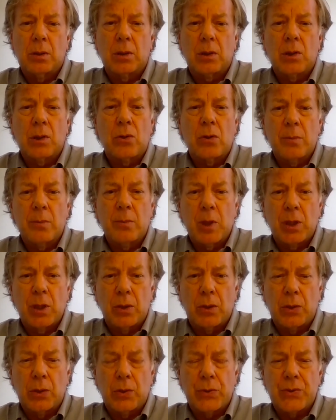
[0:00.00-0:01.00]

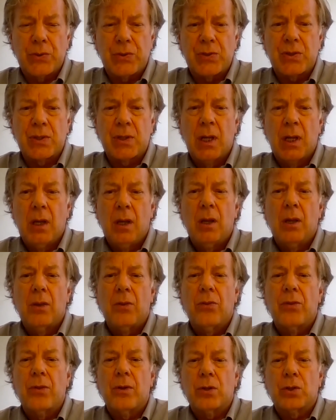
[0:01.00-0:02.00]
criminals
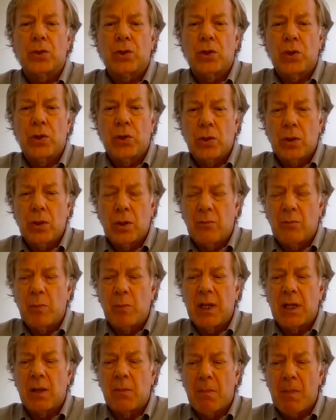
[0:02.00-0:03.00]
that could have
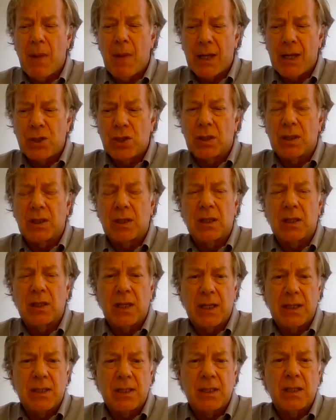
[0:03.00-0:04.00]
been imagined in
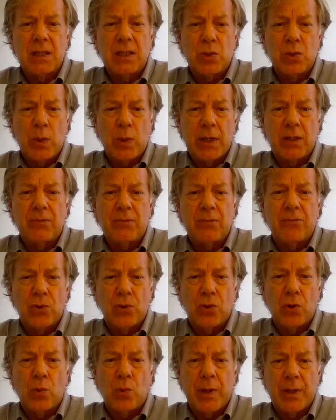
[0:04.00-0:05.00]

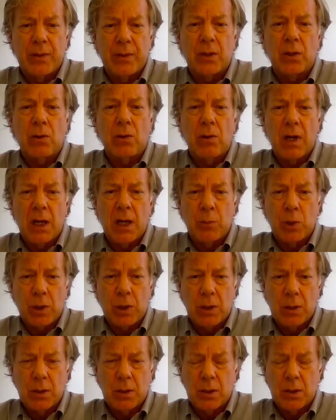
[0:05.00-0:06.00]
1924 when the crime
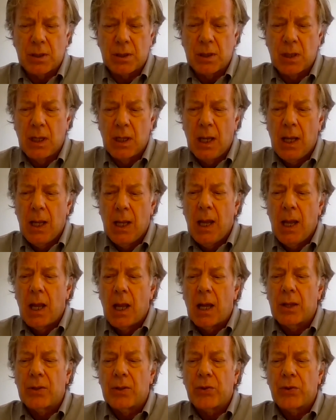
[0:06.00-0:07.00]
occurred.
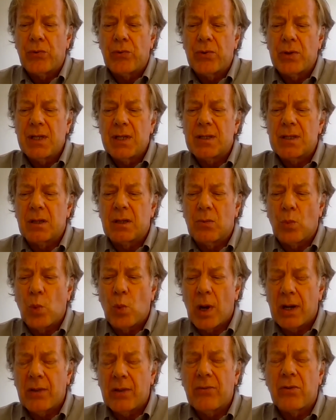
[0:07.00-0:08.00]
And
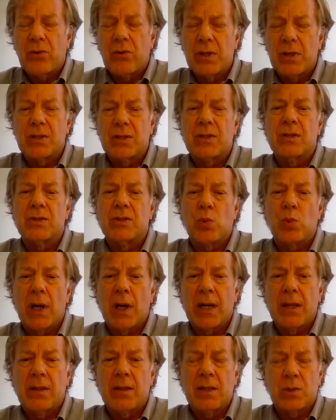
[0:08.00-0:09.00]
one of the reasons
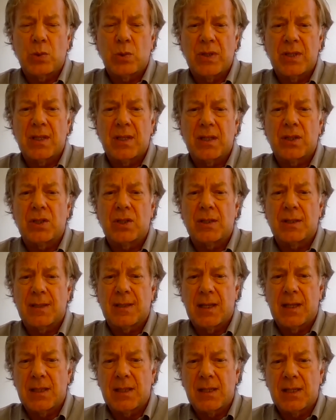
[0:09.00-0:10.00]
why this was such a
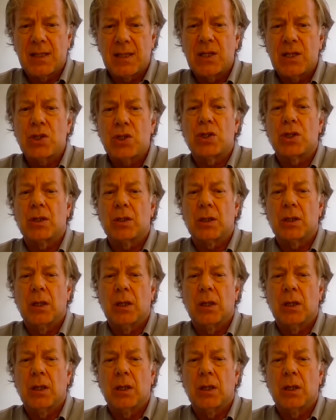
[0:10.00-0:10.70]
sensation,